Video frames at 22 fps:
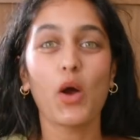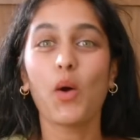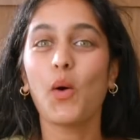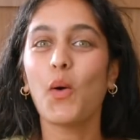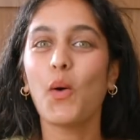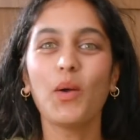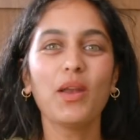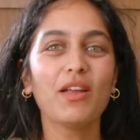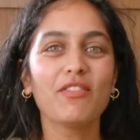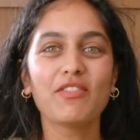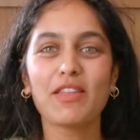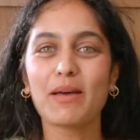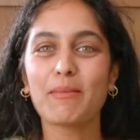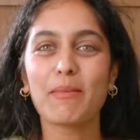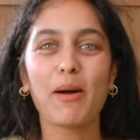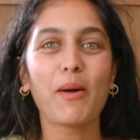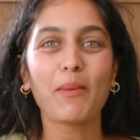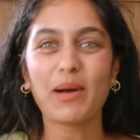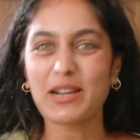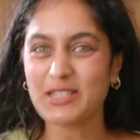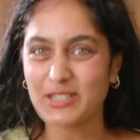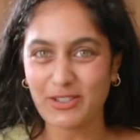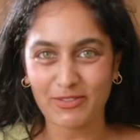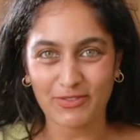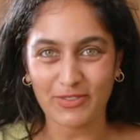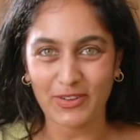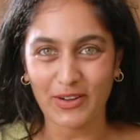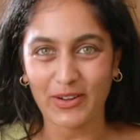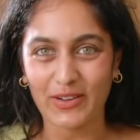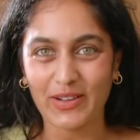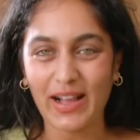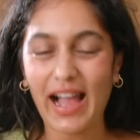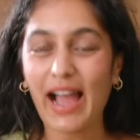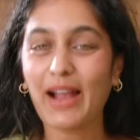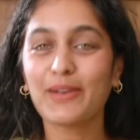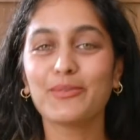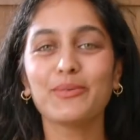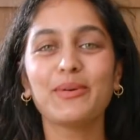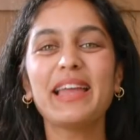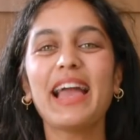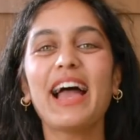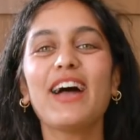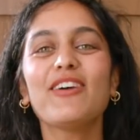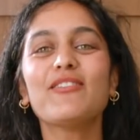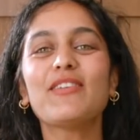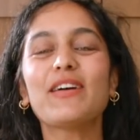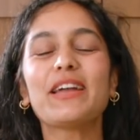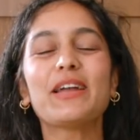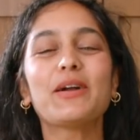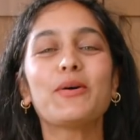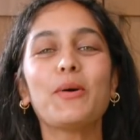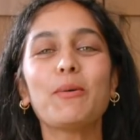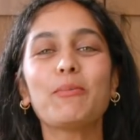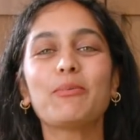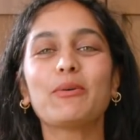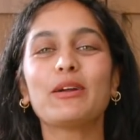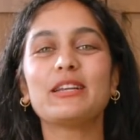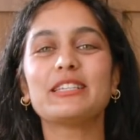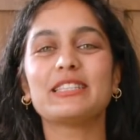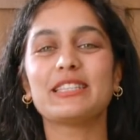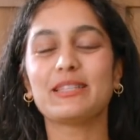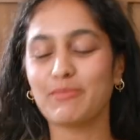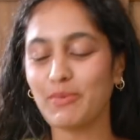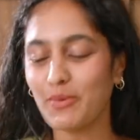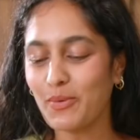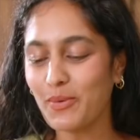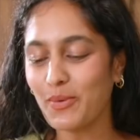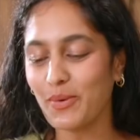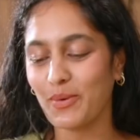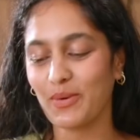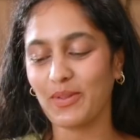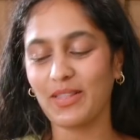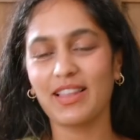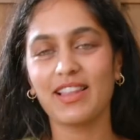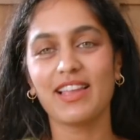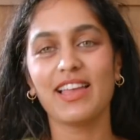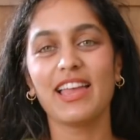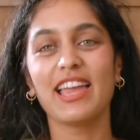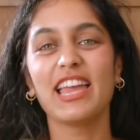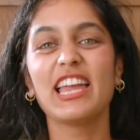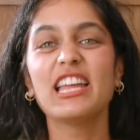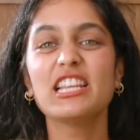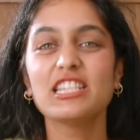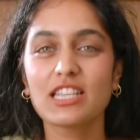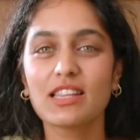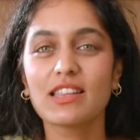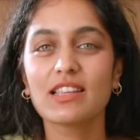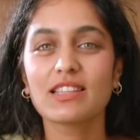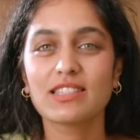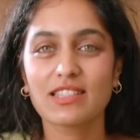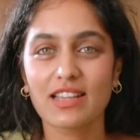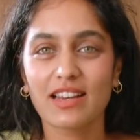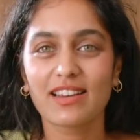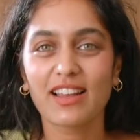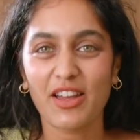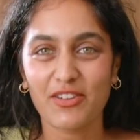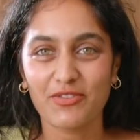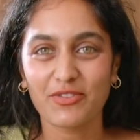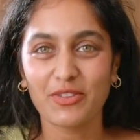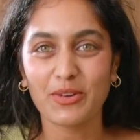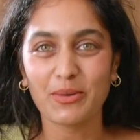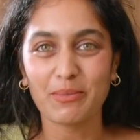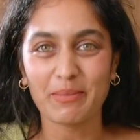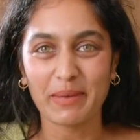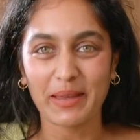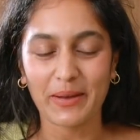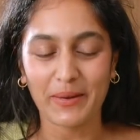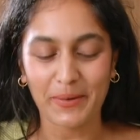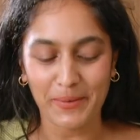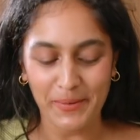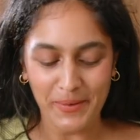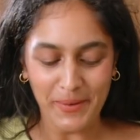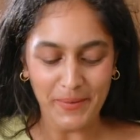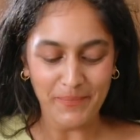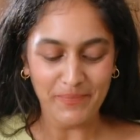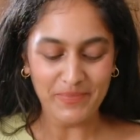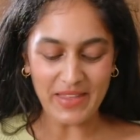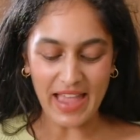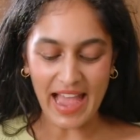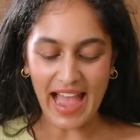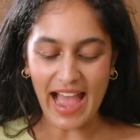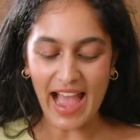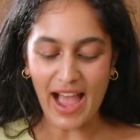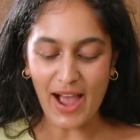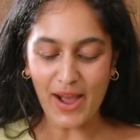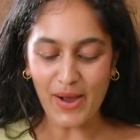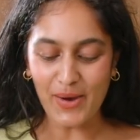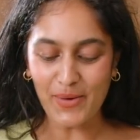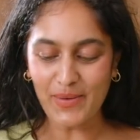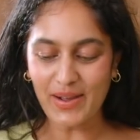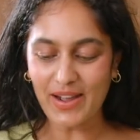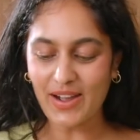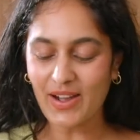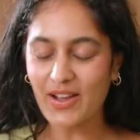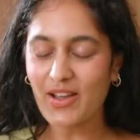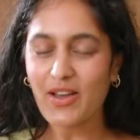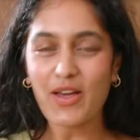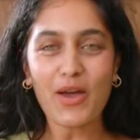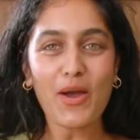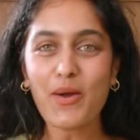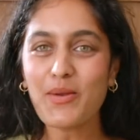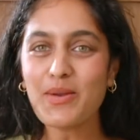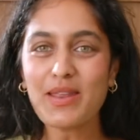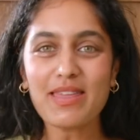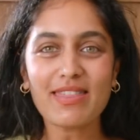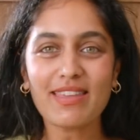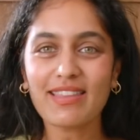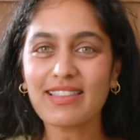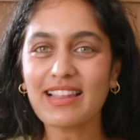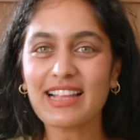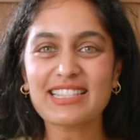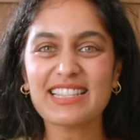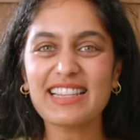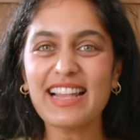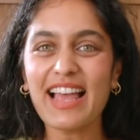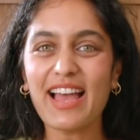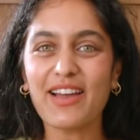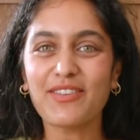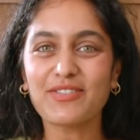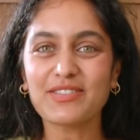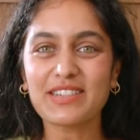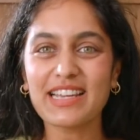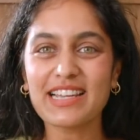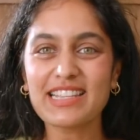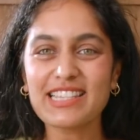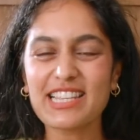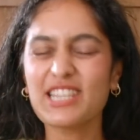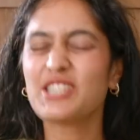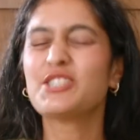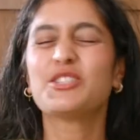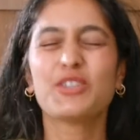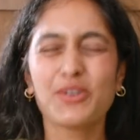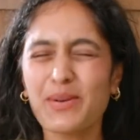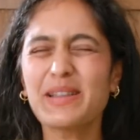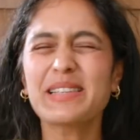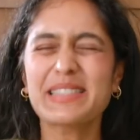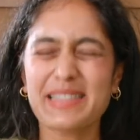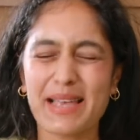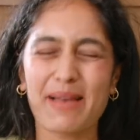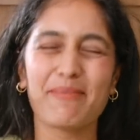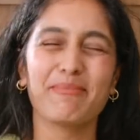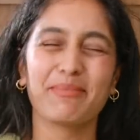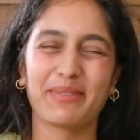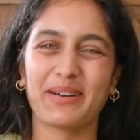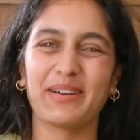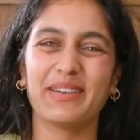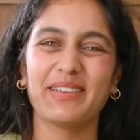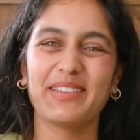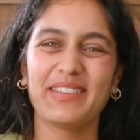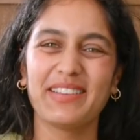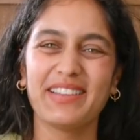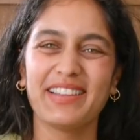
All of them are wonderful, and we have incorporated them all into this delightful meal. Now, only thing that's left is to assemble.